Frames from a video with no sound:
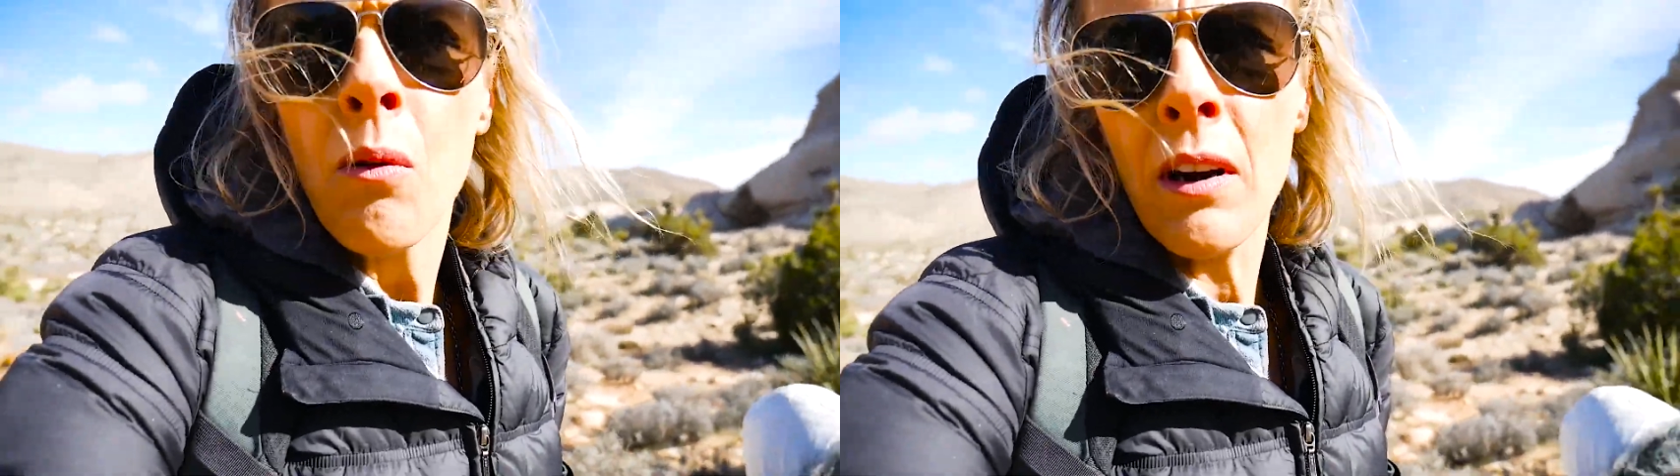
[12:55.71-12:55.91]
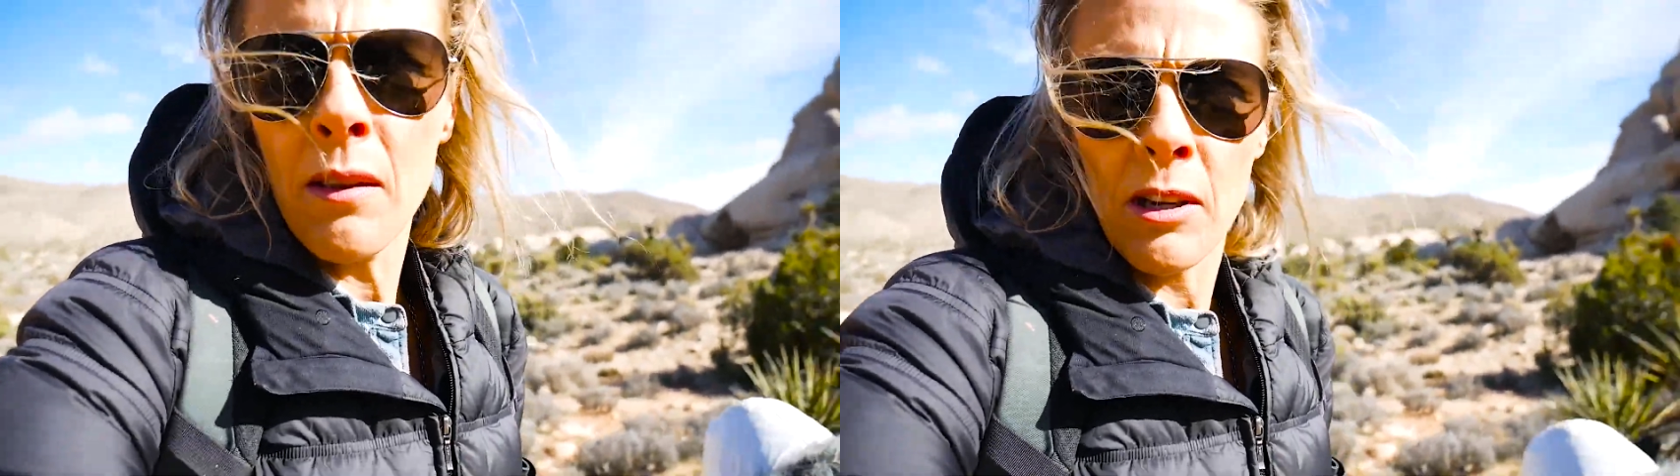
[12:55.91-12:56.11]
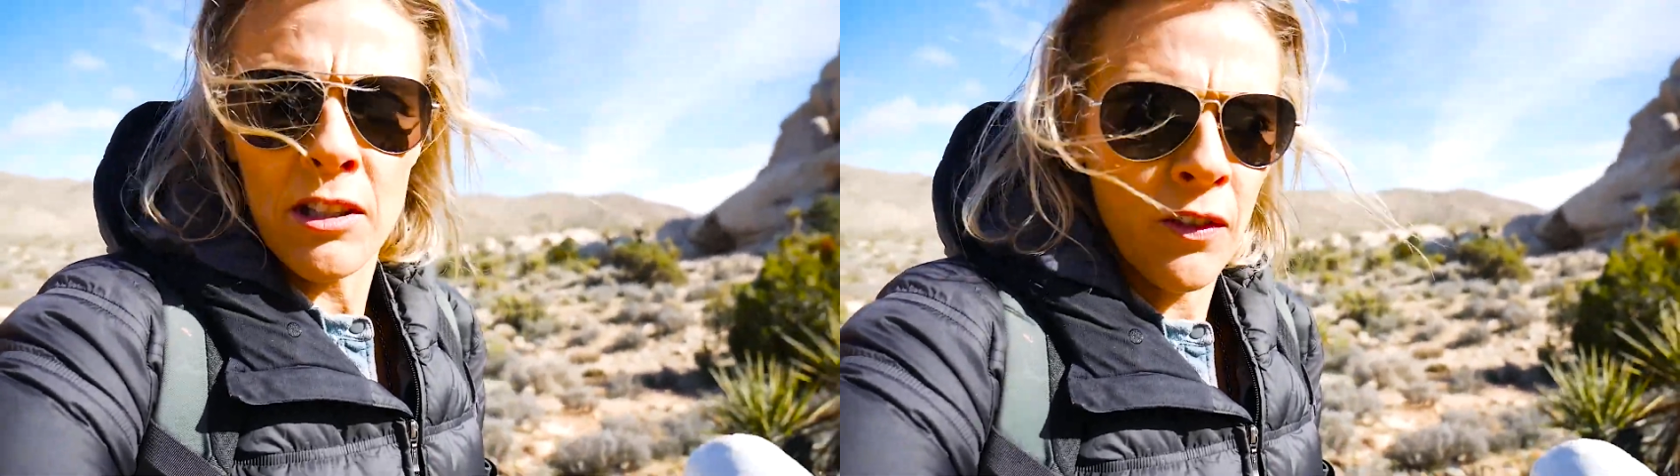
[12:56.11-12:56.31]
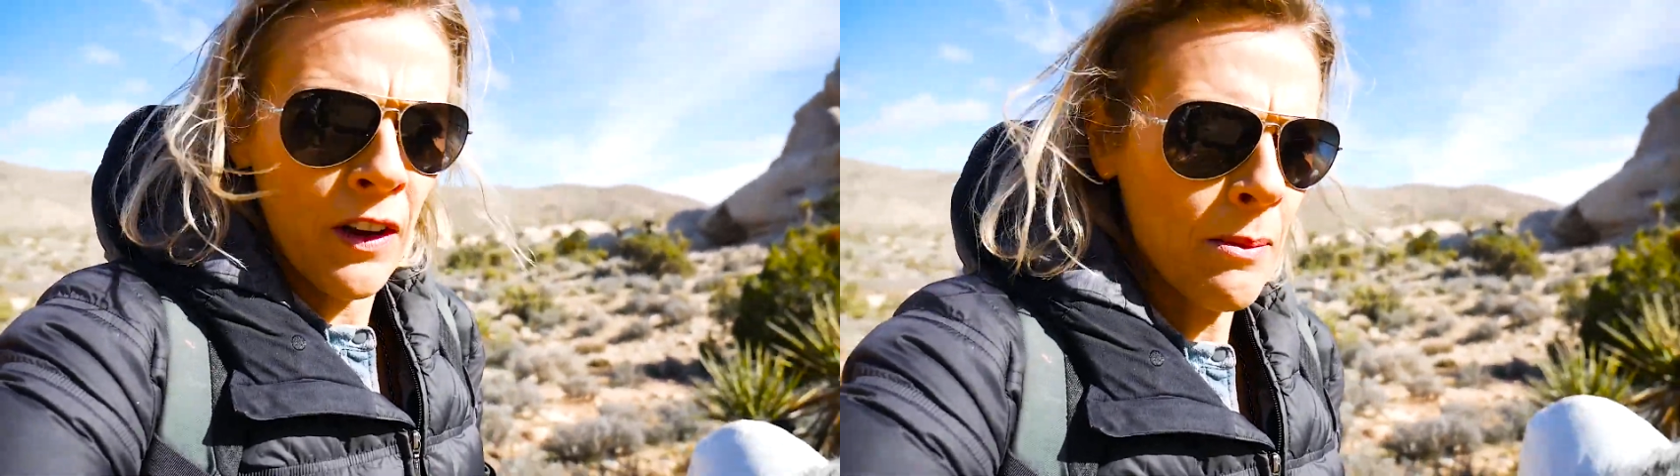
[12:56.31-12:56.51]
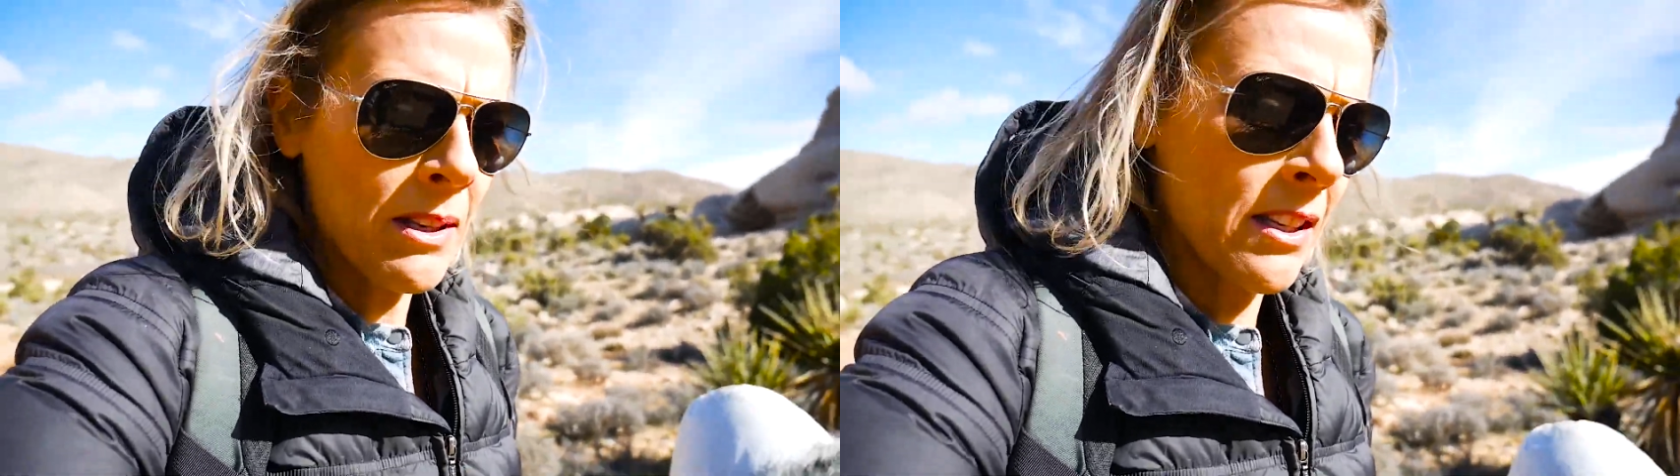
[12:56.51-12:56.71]
one of the most
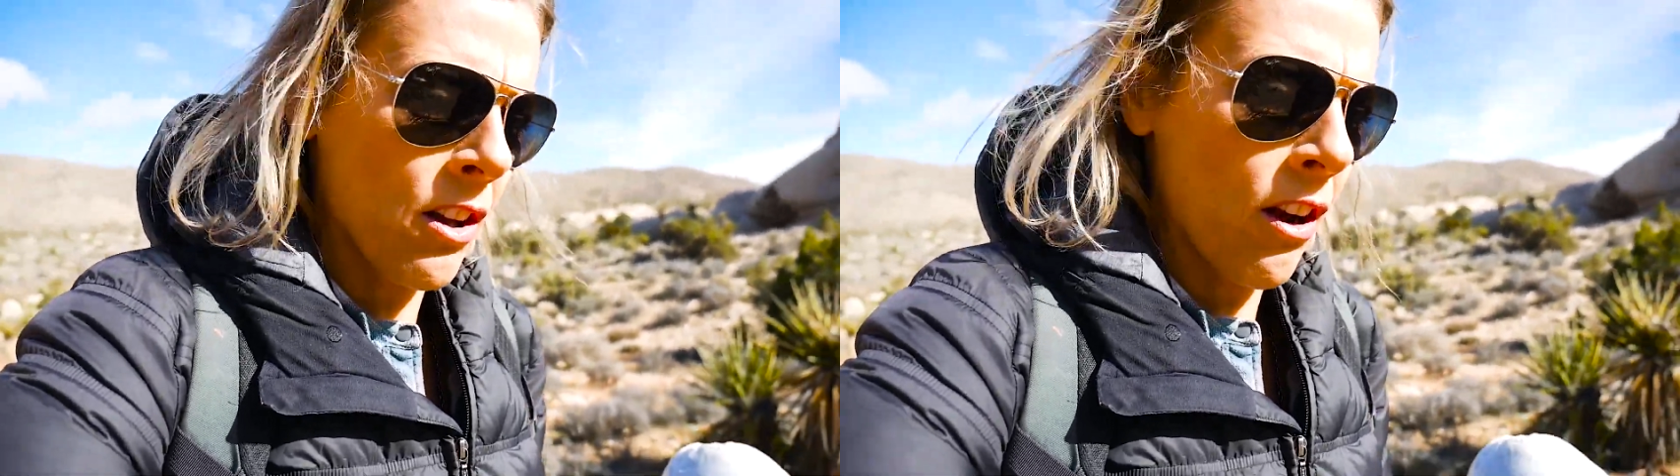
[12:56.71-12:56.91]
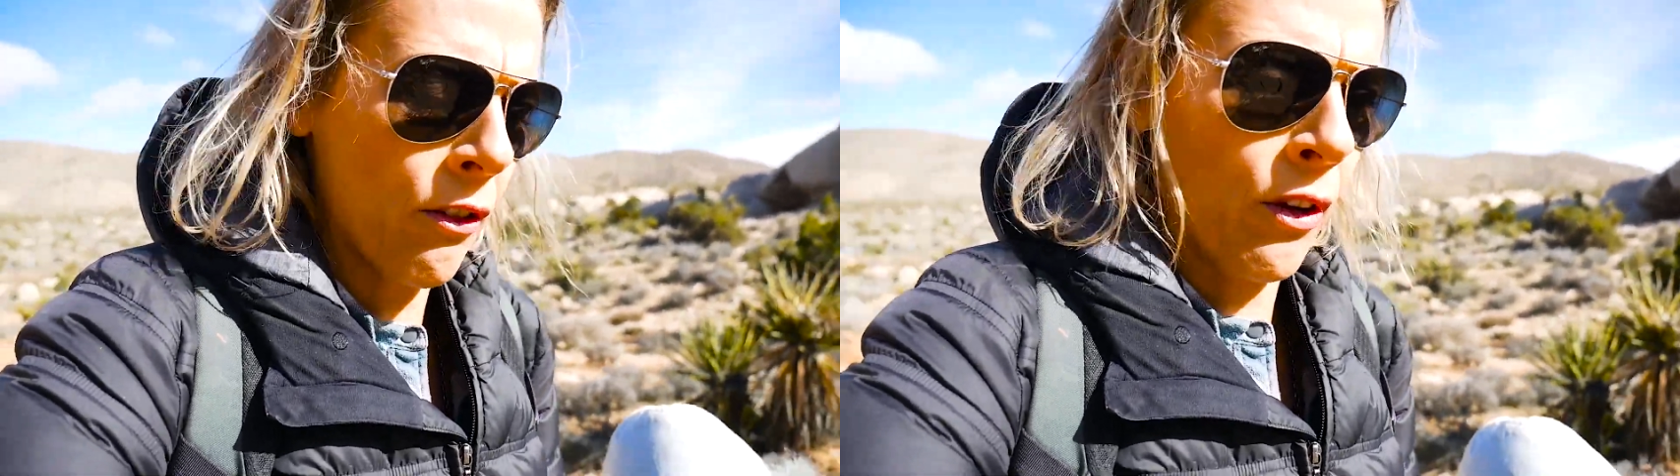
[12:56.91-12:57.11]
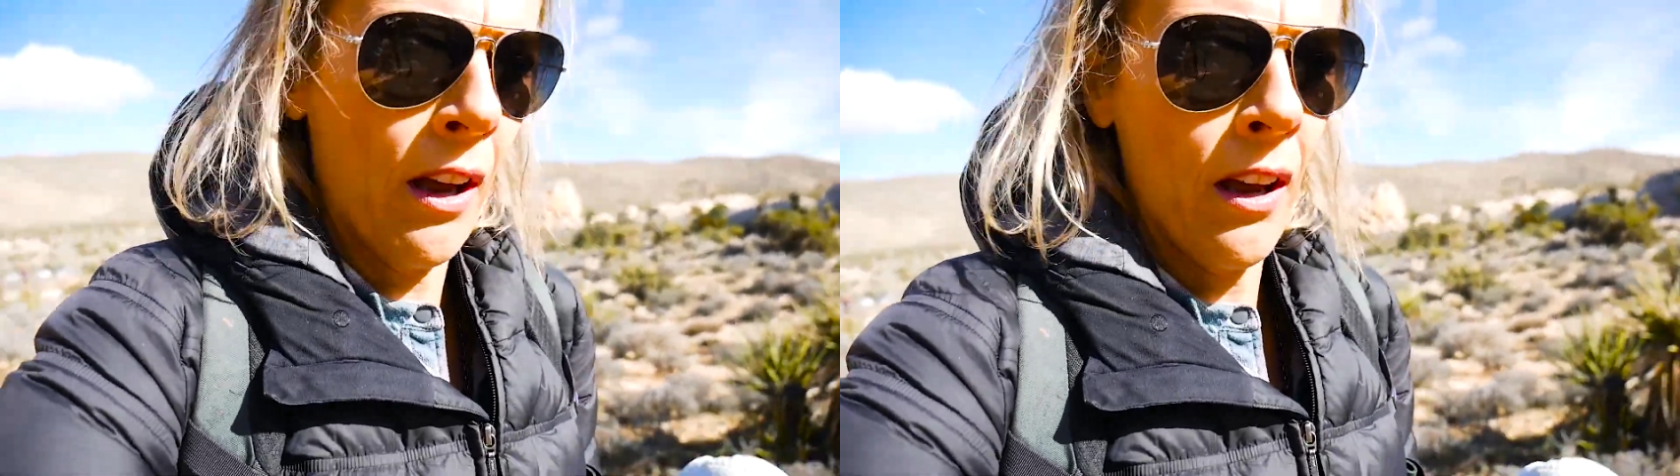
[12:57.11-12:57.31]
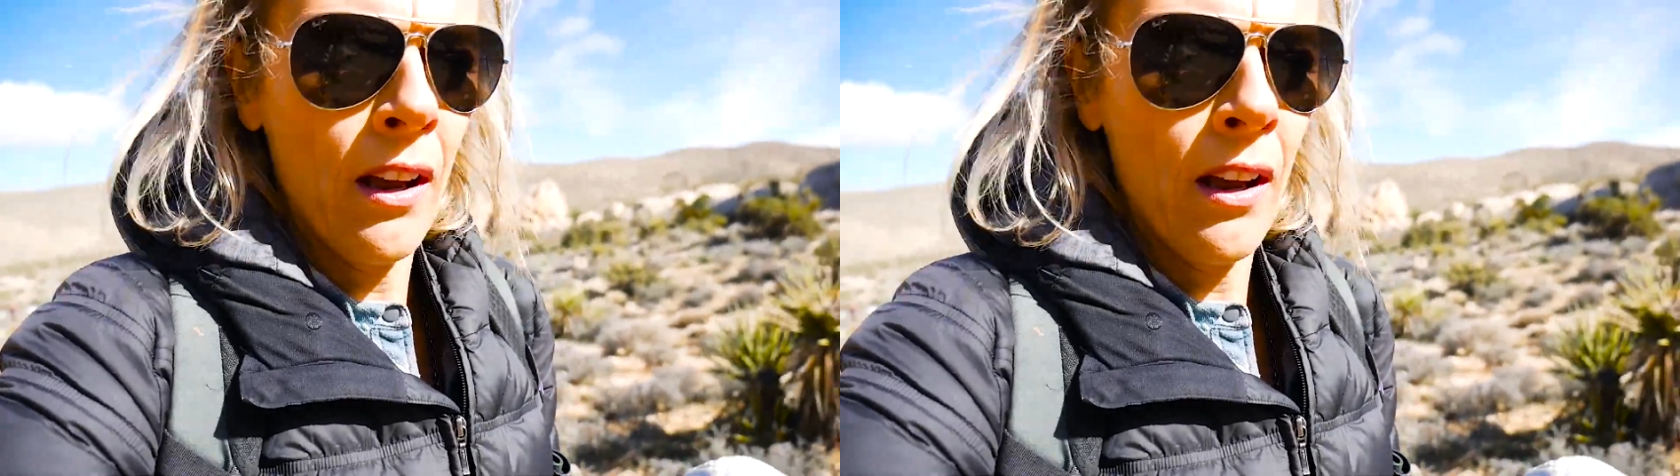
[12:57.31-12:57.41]
famous live